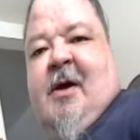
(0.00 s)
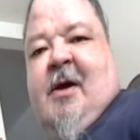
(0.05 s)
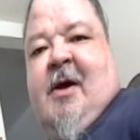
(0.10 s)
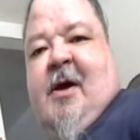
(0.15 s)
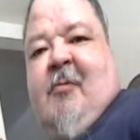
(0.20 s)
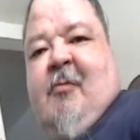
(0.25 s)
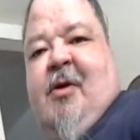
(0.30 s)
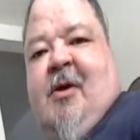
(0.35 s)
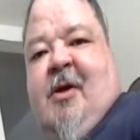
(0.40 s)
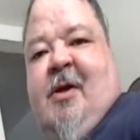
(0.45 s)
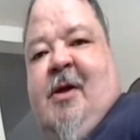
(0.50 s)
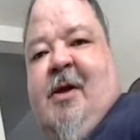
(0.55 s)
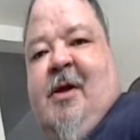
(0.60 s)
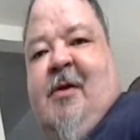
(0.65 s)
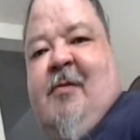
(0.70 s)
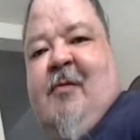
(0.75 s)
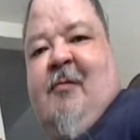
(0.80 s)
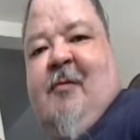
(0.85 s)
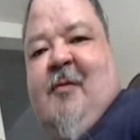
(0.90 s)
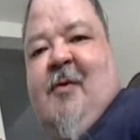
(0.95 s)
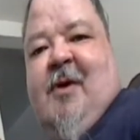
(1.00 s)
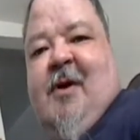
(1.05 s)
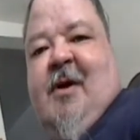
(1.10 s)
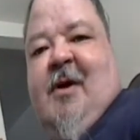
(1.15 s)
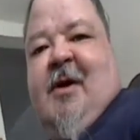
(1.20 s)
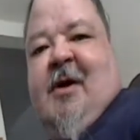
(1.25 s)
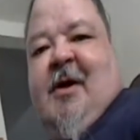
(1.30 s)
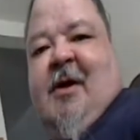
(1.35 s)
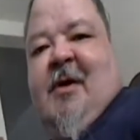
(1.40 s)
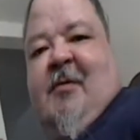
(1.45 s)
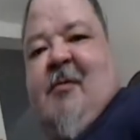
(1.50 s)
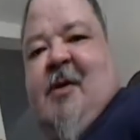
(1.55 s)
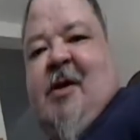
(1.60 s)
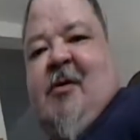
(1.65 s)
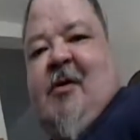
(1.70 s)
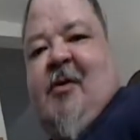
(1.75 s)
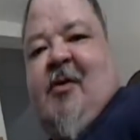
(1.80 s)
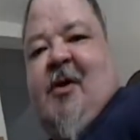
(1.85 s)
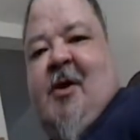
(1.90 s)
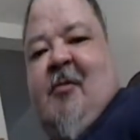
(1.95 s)
I believe
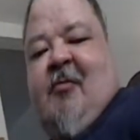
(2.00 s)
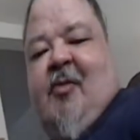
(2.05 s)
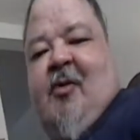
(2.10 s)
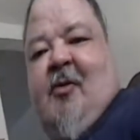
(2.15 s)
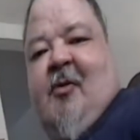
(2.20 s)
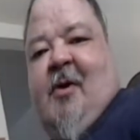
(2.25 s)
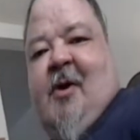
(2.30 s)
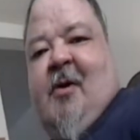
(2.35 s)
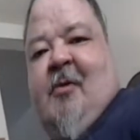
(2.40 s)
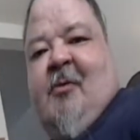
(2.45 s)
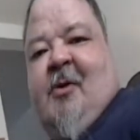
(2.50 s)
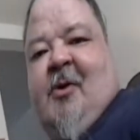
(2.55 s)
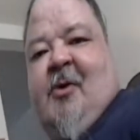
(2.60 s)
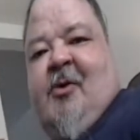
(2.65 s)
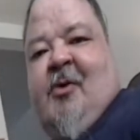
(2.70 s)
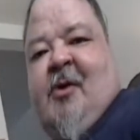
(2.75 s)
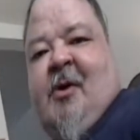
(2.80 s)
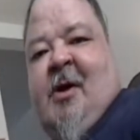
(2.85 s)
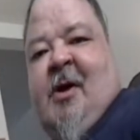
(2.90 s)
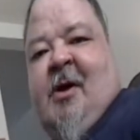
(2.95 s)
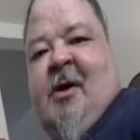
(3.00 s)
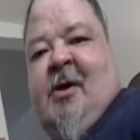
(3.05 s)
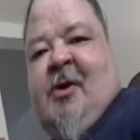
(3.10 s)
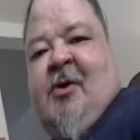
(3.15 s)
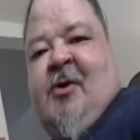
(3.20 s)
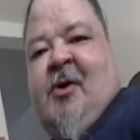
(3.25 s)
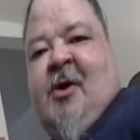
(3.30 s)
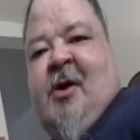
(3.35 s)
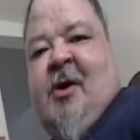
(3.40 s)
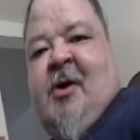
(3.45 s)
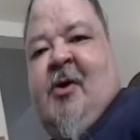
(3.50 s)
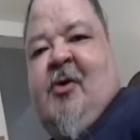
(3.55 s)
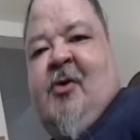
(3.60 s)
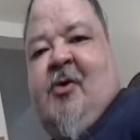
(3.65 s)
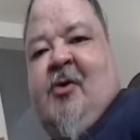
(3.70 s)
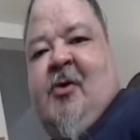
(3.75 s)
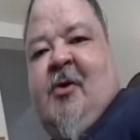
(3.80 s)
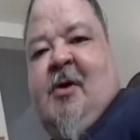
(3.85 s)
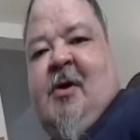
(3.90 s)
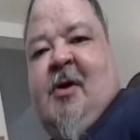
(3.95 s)
maybe at that point I was slightly touched,